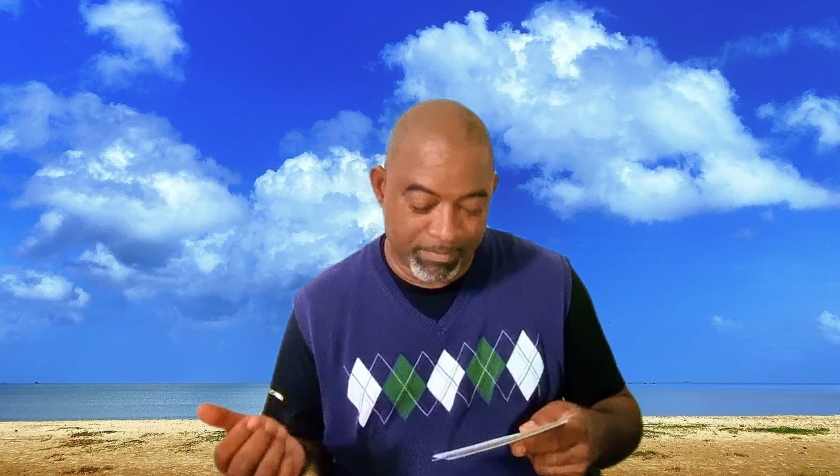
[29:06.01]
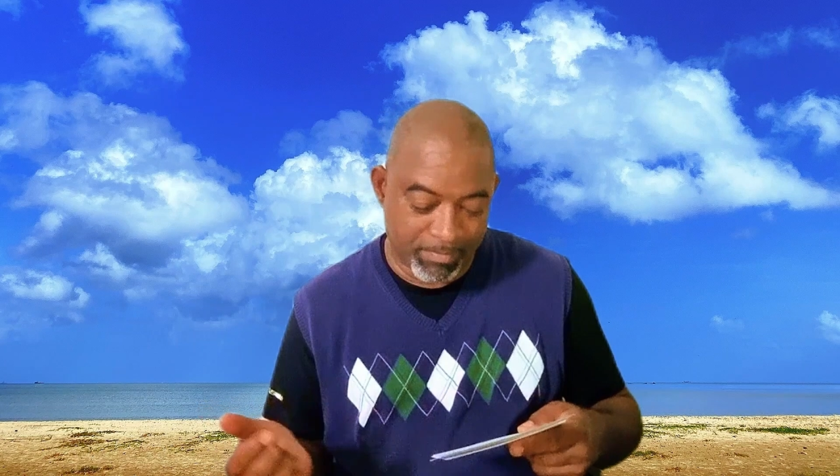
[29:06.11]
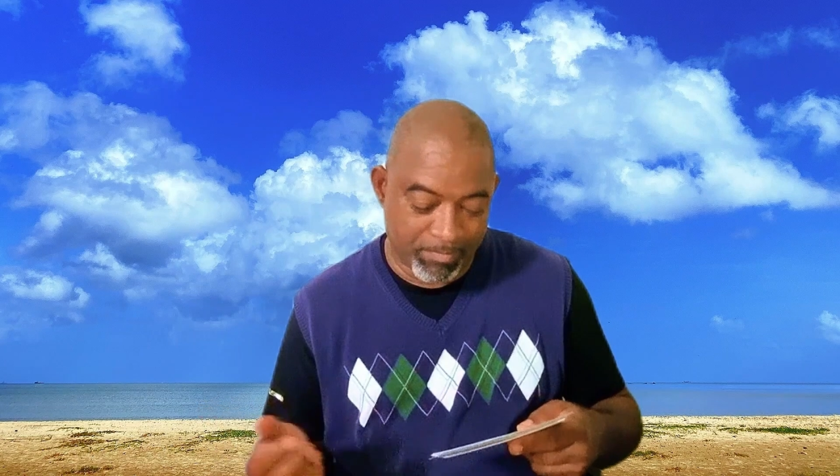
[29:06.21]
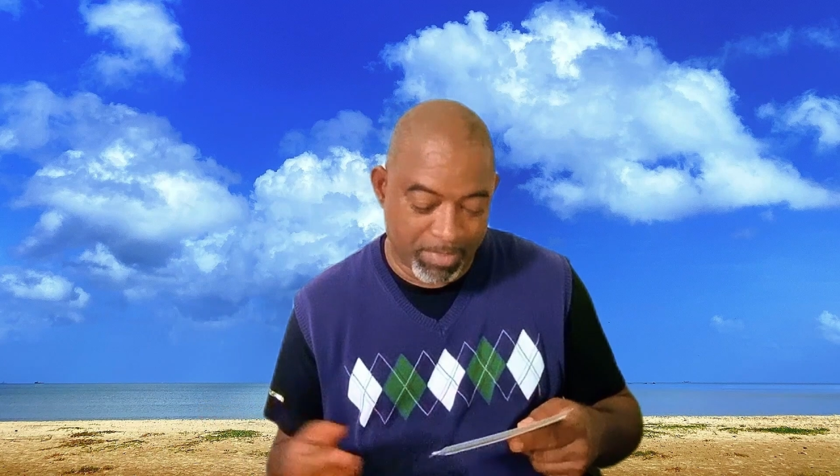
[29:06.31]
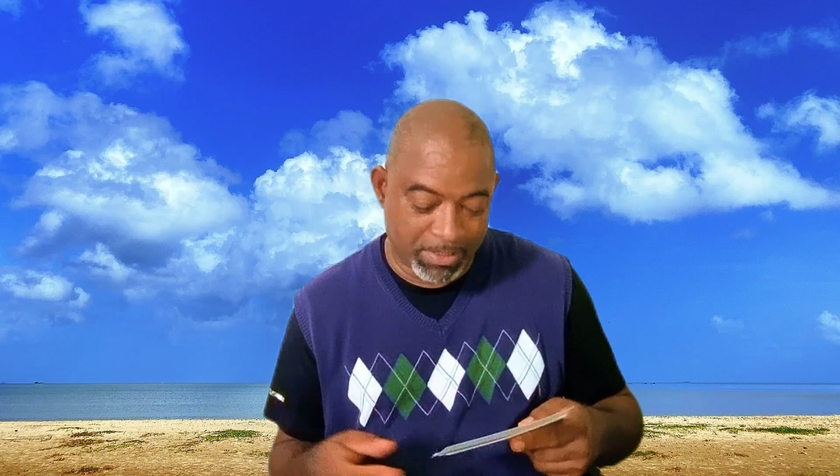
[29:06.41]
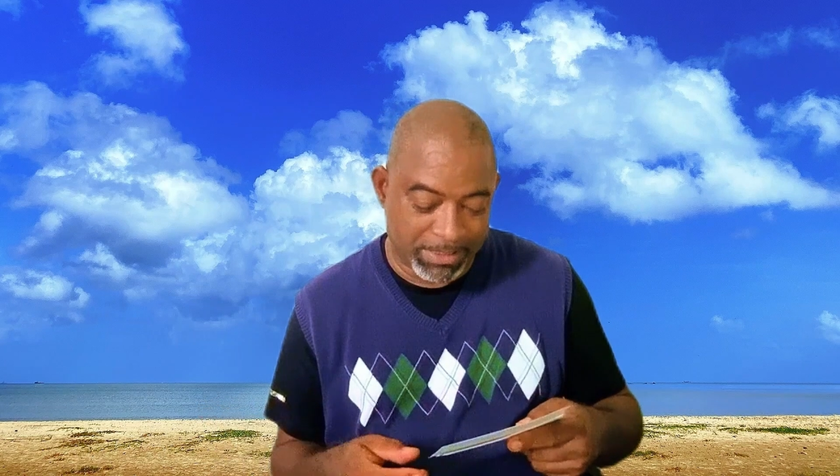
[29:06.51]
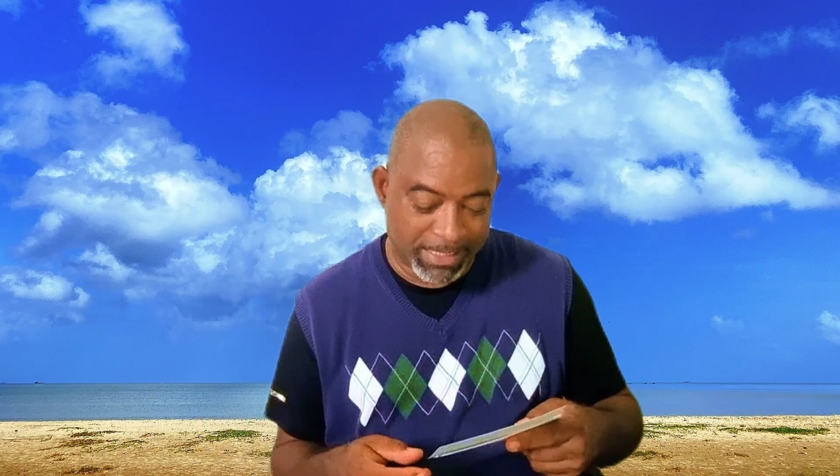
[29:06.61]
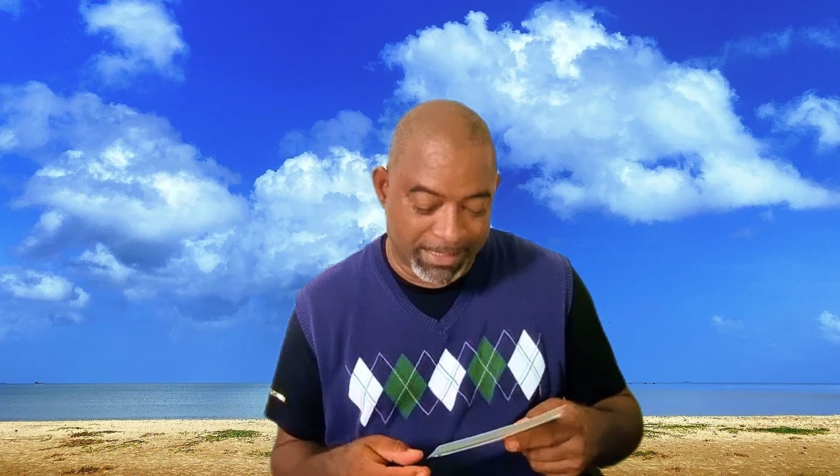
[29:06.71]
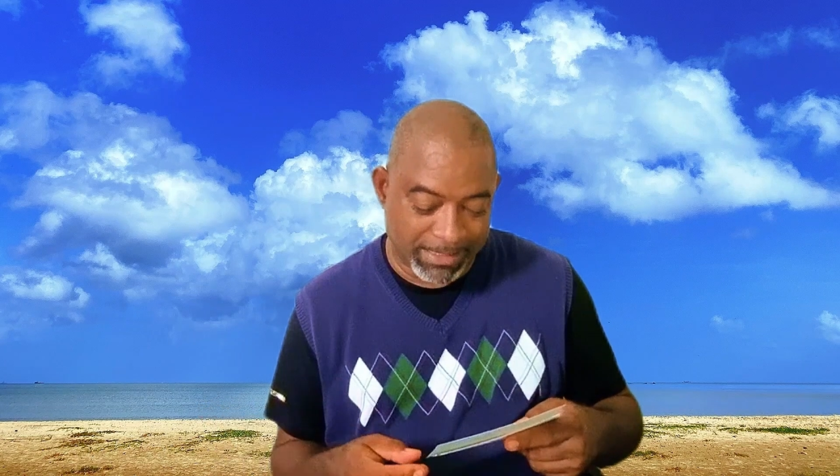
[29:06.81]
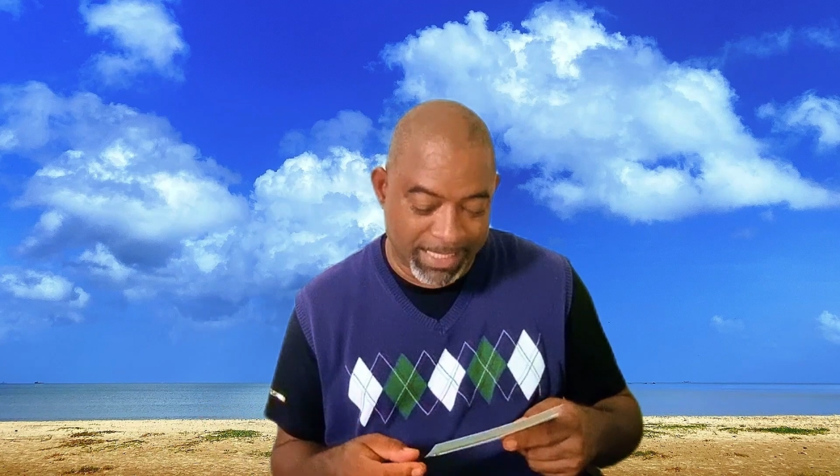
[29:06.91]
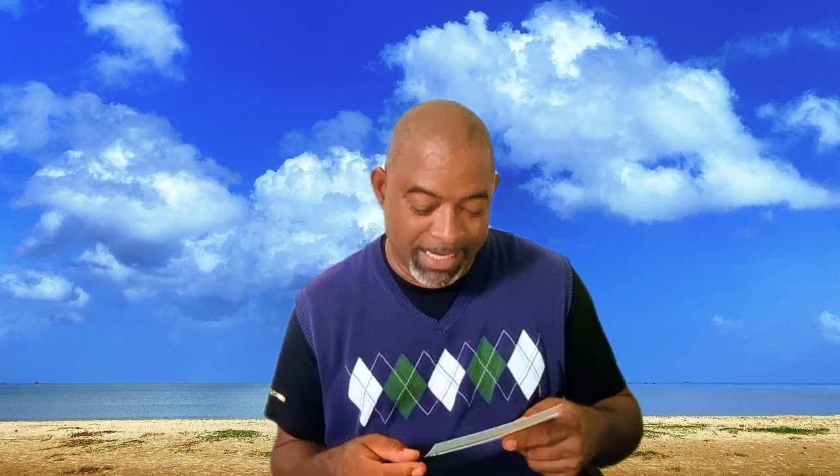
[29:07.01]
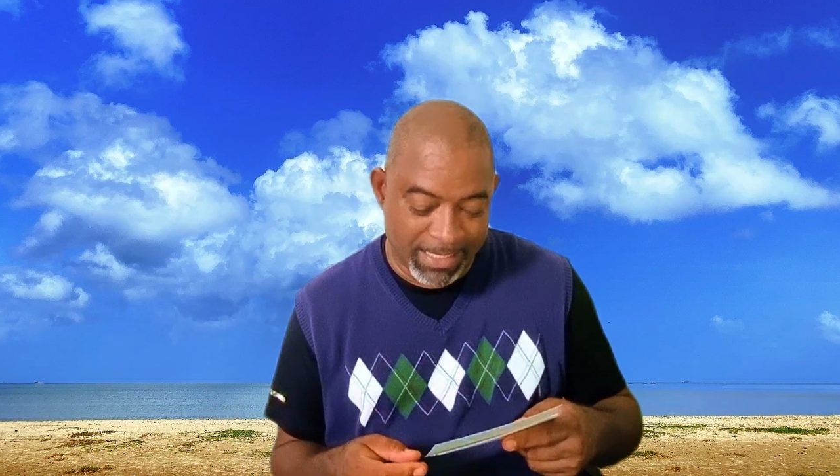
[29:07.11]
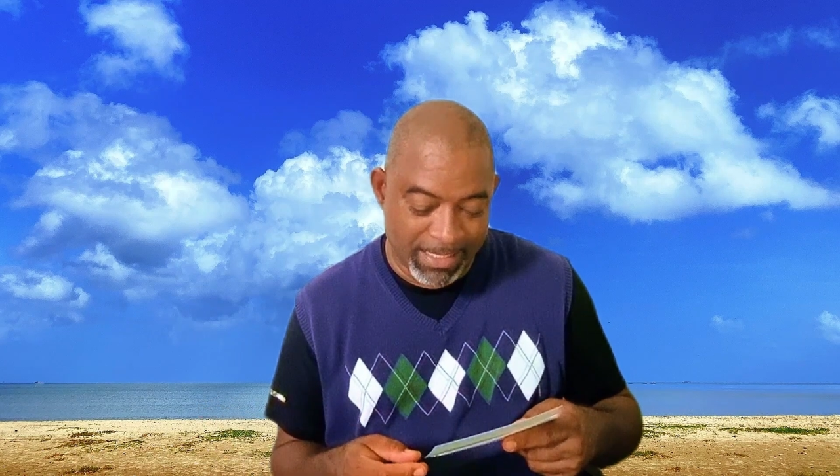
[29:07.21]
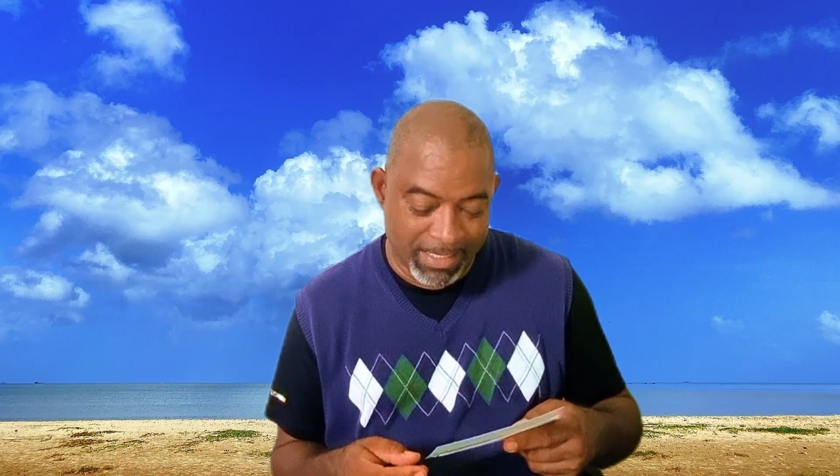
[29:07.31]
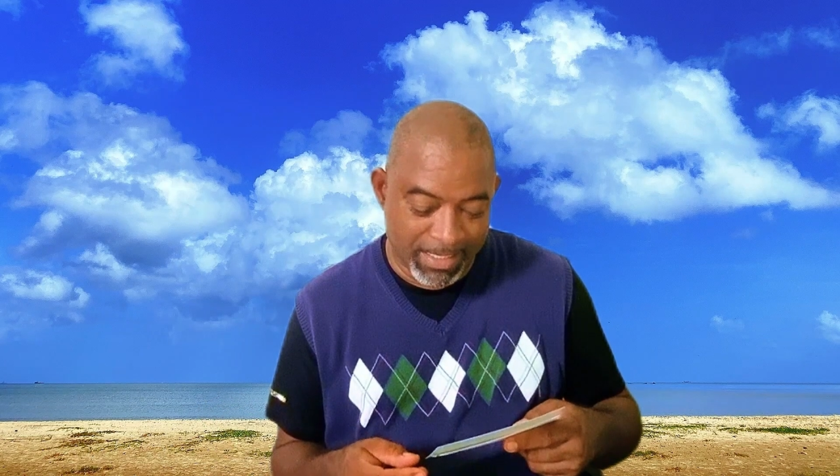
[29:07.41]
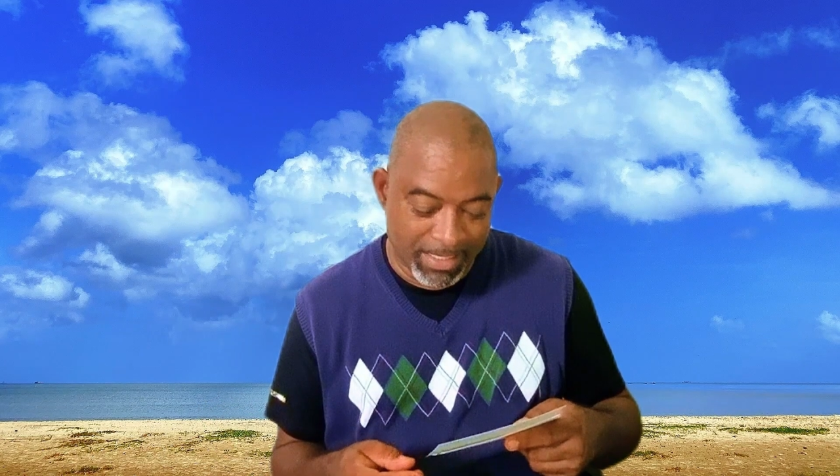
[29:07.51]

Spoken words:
multitasking,